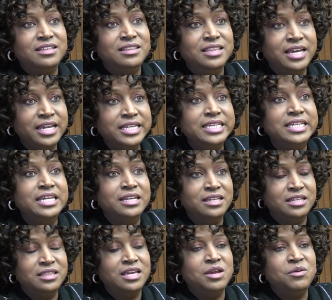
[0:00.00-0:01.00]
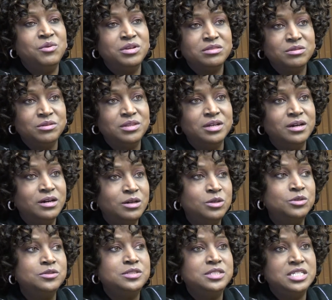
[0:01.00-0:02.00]
They did it. They went through the
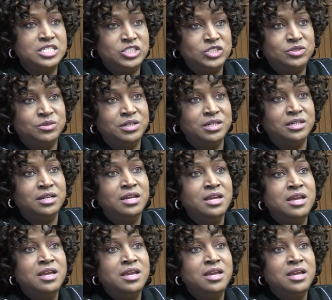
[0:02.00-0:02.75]
whole district